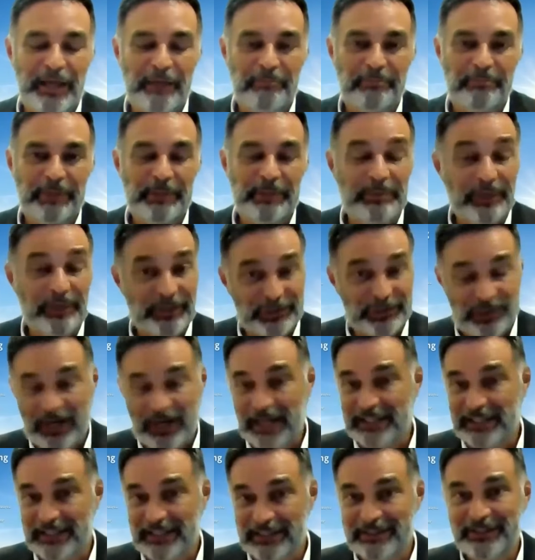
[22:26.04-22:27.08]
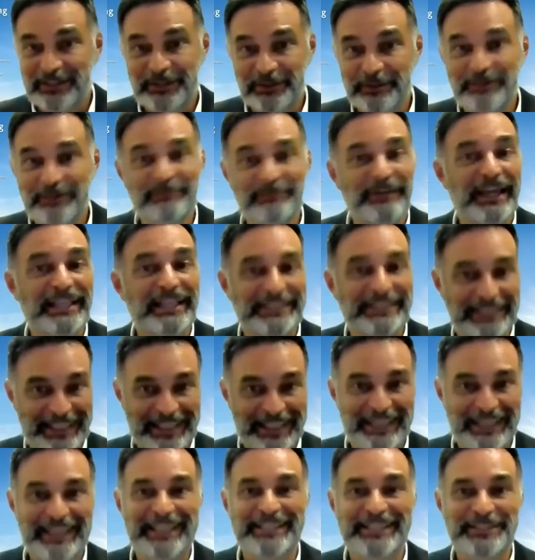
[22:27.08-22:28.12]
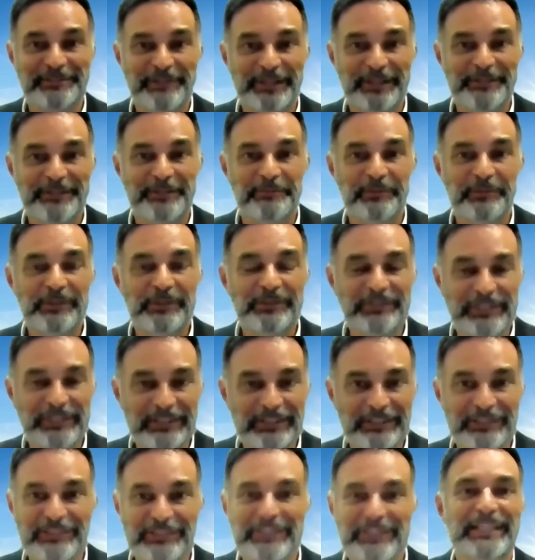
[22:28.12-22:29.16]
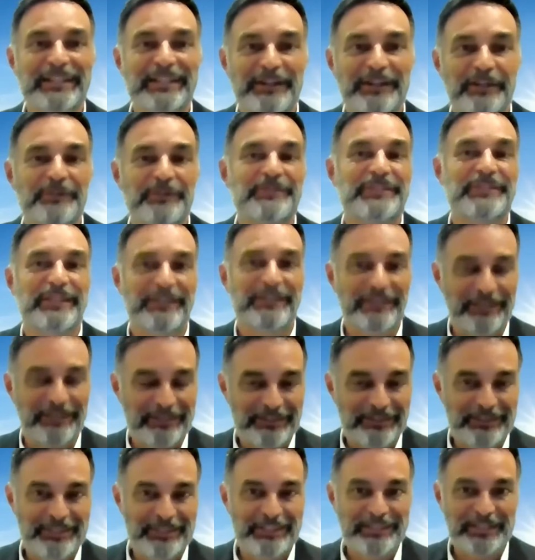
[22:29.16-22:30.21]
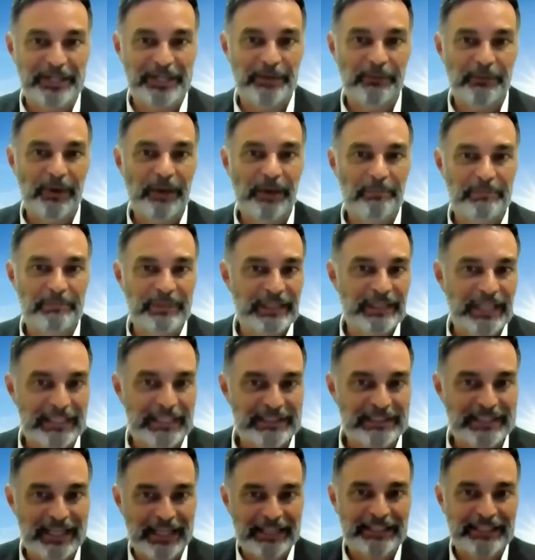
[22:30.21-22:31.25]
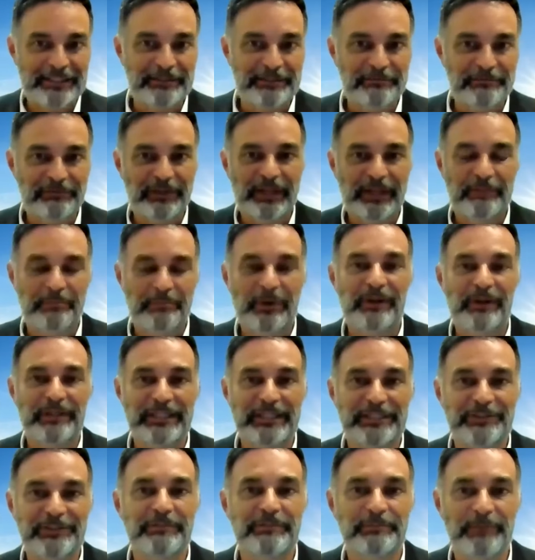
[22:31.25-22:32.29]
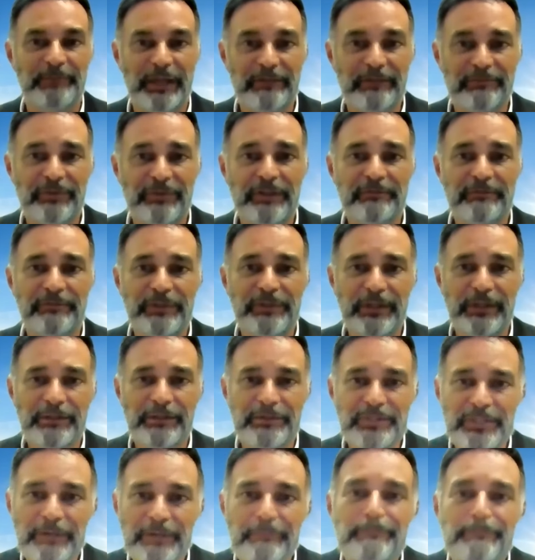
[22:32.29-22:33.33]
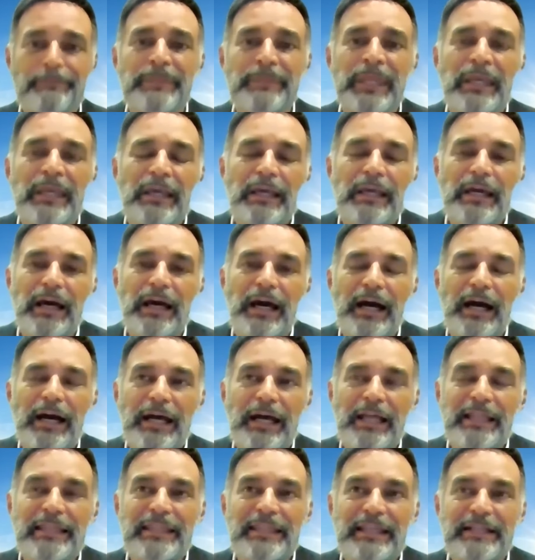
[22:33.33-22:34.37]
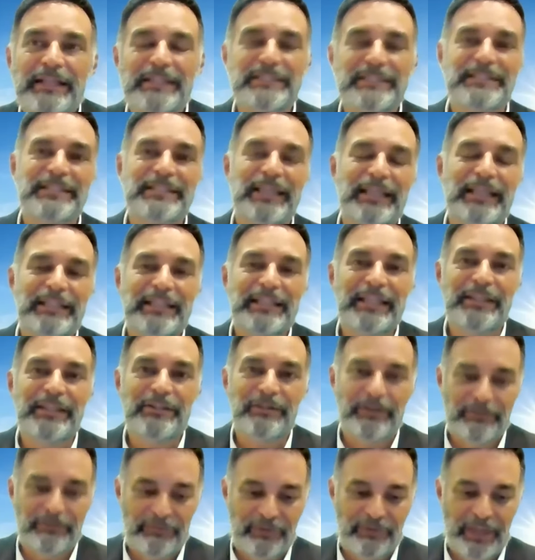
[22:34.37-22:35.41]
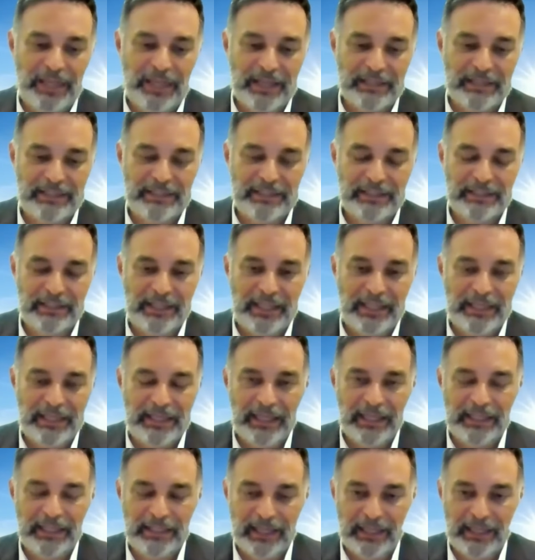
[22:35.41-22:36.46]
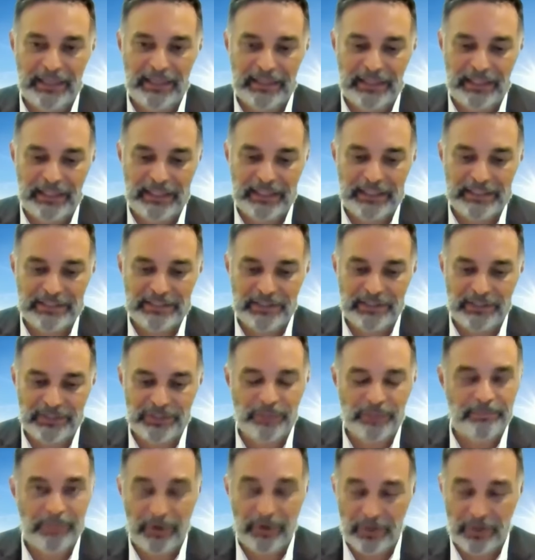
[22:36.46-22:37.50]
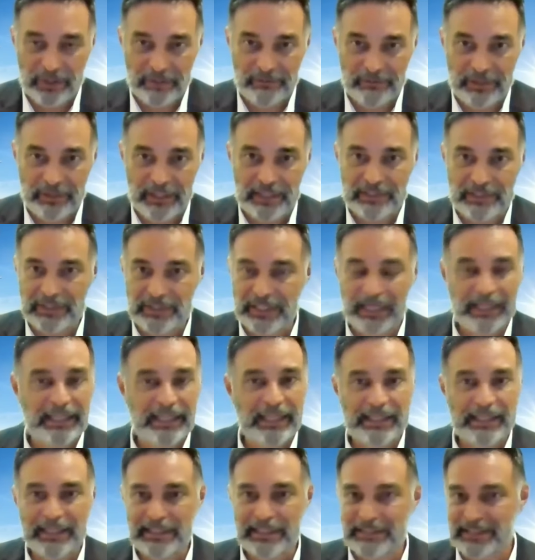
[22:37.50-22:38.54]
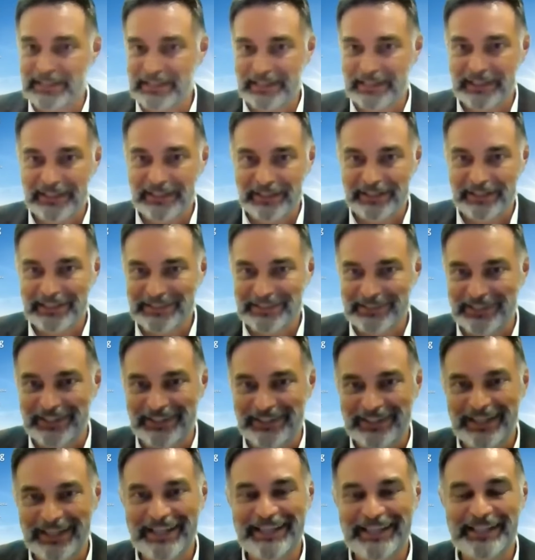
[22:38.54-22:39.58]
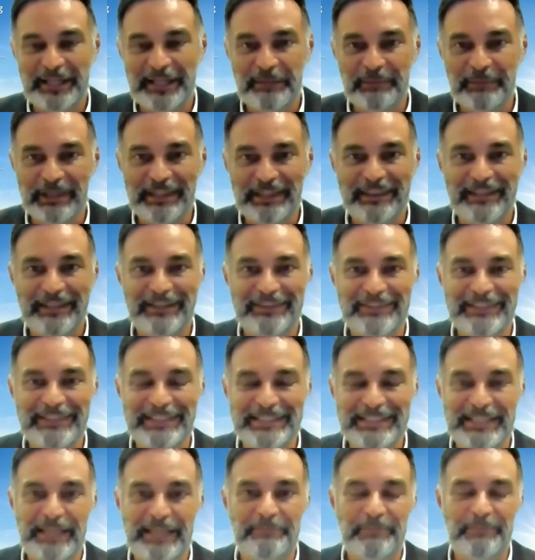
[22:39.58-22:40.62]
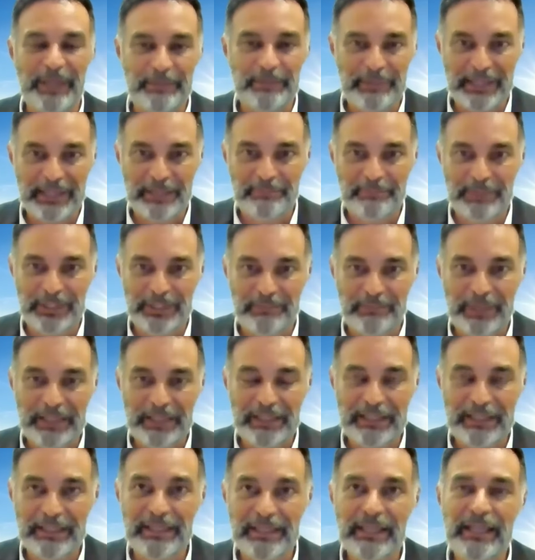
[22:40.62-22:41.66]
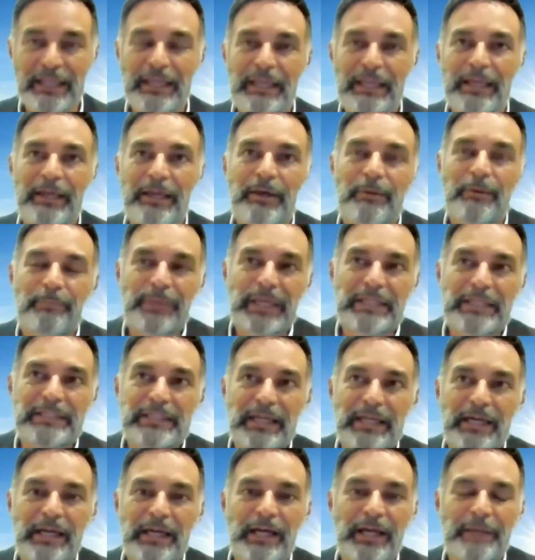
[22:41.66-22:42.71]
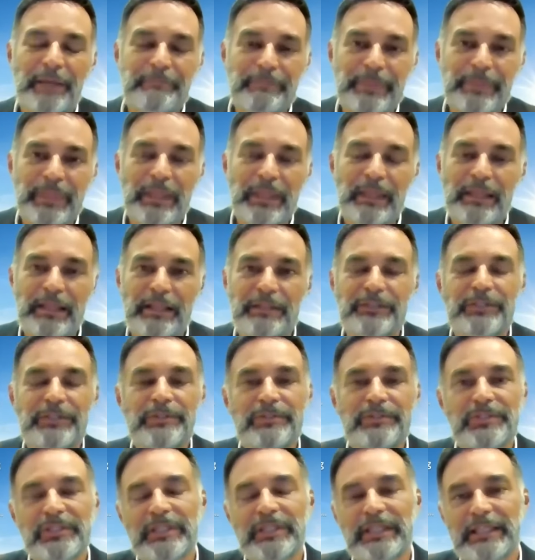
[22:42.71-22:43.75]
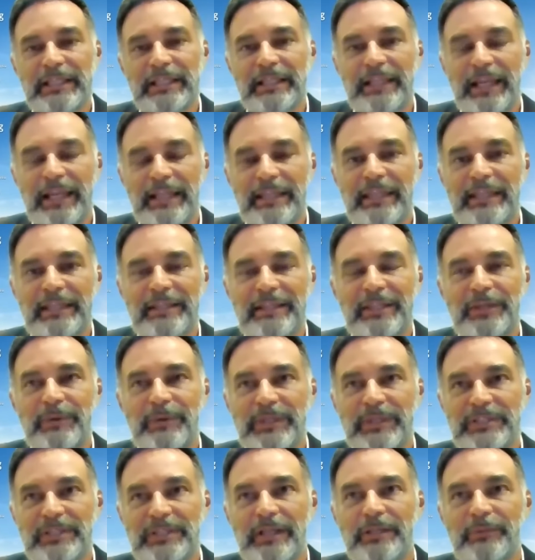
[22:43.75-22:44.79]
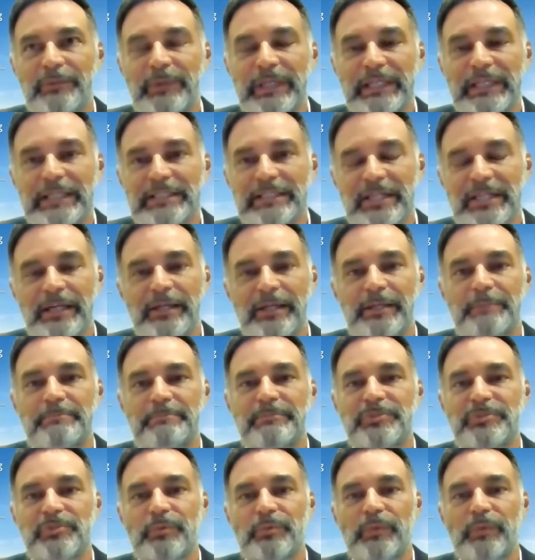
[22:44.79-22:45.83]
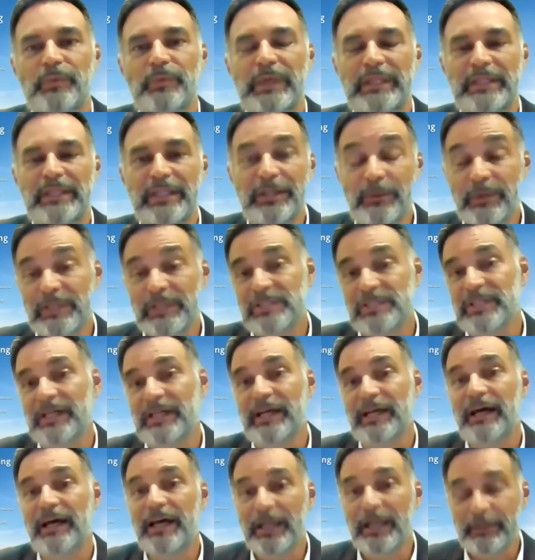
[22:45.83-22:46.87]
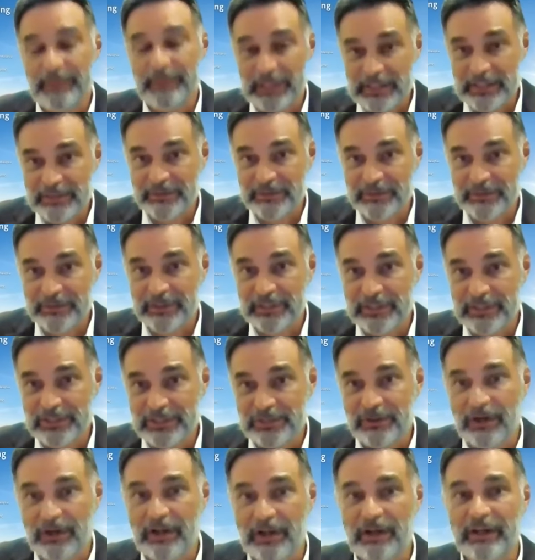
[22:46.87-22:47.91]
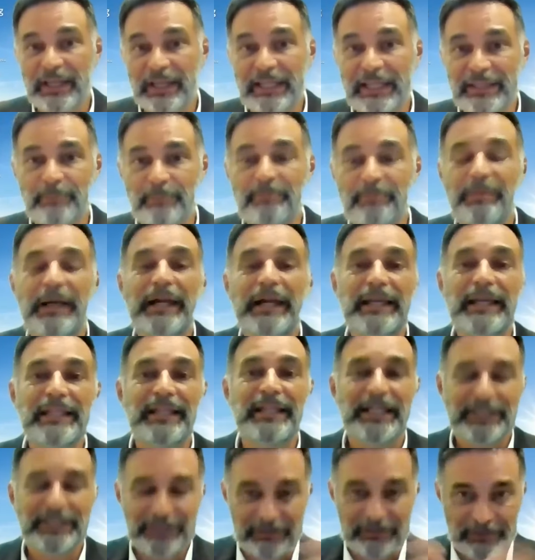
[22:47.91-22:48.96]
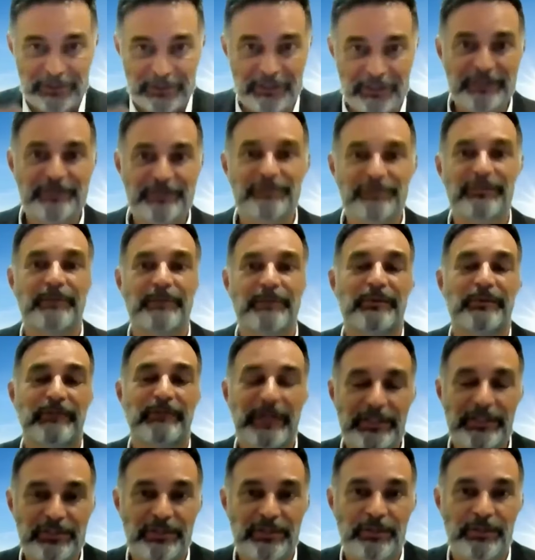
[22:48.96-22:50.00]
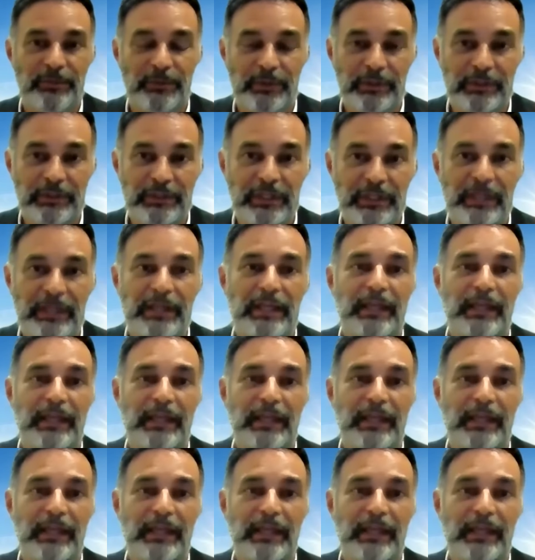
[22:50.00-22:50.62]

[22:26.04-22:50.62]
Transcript: people are attracted to invest in things around the world, and you're seeing all those other currencies go up, and that's kind of partly driven by fund flows. There's another effect that I think is also part of this, and I guess, you know, these are economic theories that maybe can be debated, but usually a lot of the US dollar weakness comes when the US economy is very strong and they're buying lots of goods from the rest of the world.